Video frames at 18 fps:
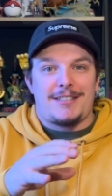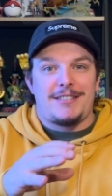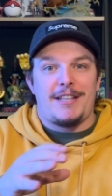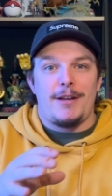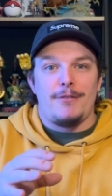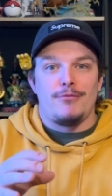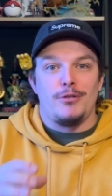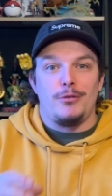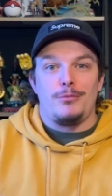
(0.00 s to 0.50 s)
to
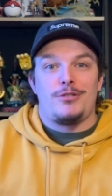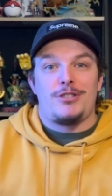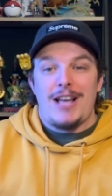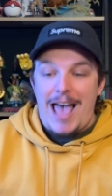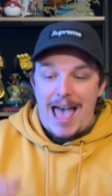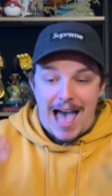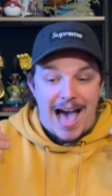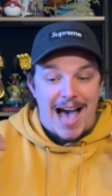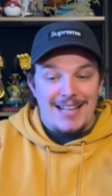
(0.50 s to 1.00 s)
their roots,
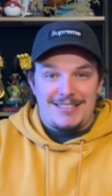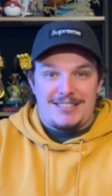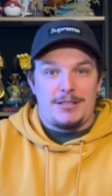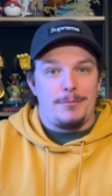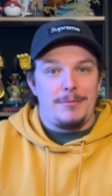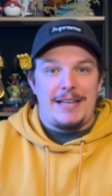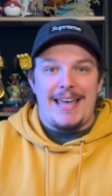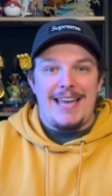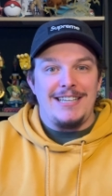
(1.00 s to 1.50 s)
add
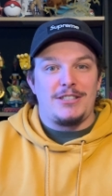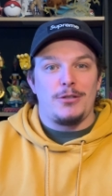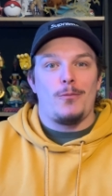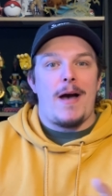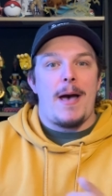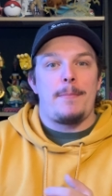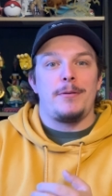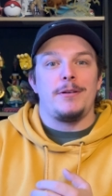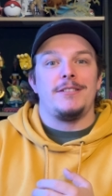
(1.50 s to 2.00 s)
some laser
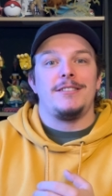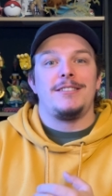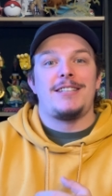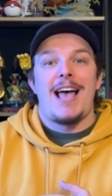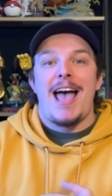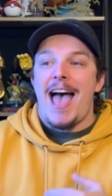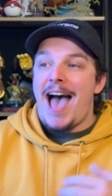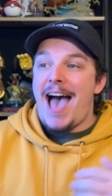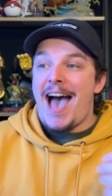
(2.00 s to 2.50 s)
weapons,
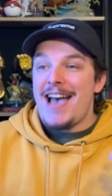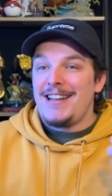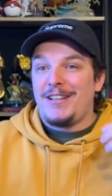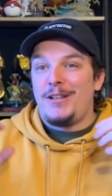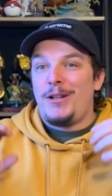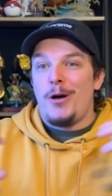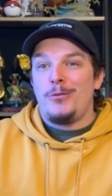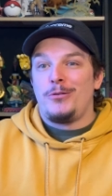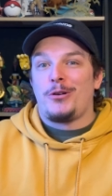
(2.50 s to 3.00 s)
add a
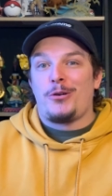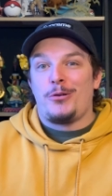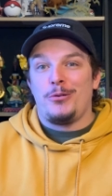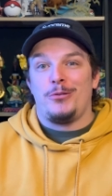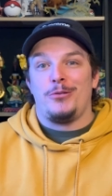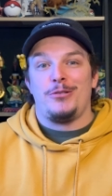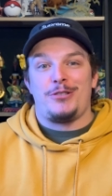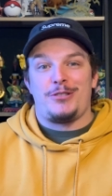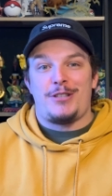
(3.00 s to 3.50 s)
load of
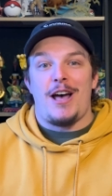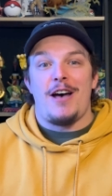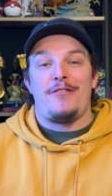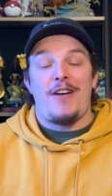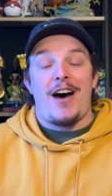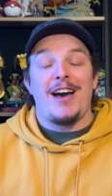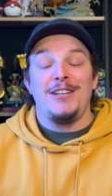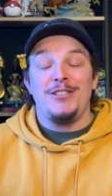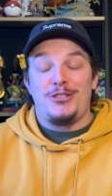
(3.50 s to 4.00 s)
cool stuff,
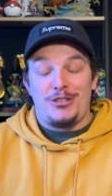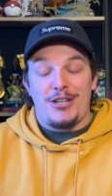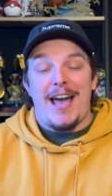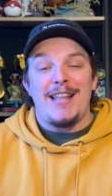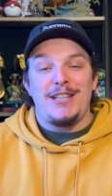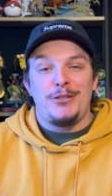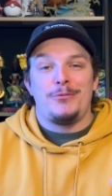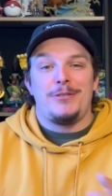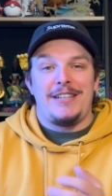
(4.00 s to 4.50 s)
I
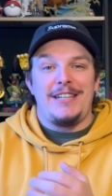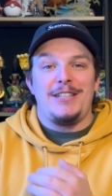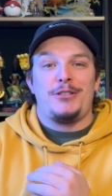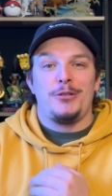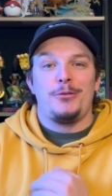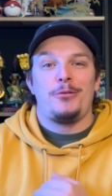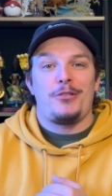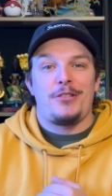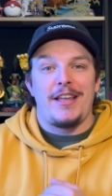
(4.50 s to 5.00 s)
genuinely
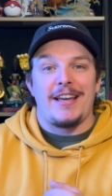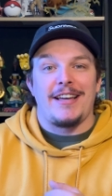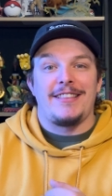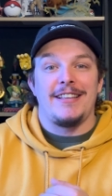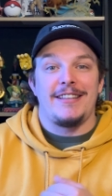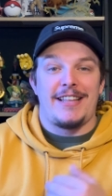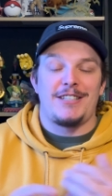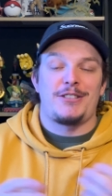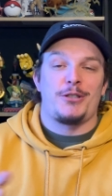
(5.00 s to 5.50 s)
do think
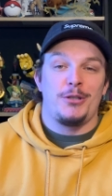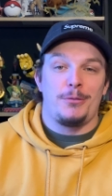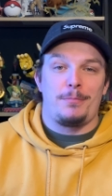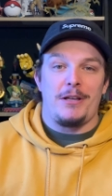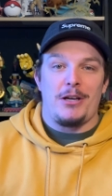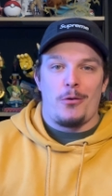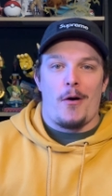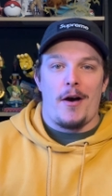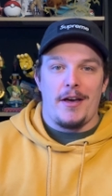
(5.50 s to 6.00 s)
that this could
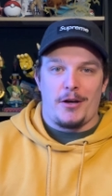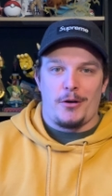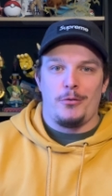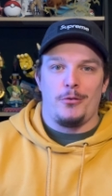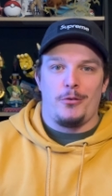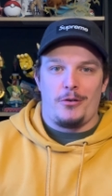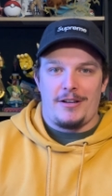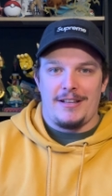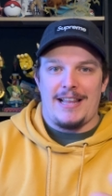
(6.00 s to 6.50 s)
be quite a
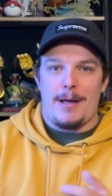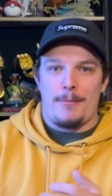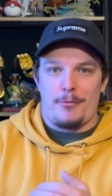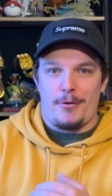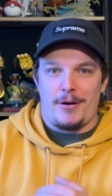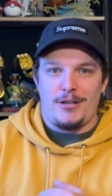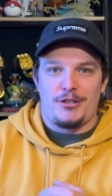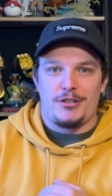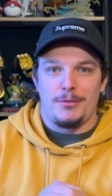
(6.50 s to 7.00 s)
cool
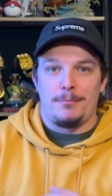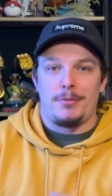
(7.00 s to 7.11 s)
collaboration.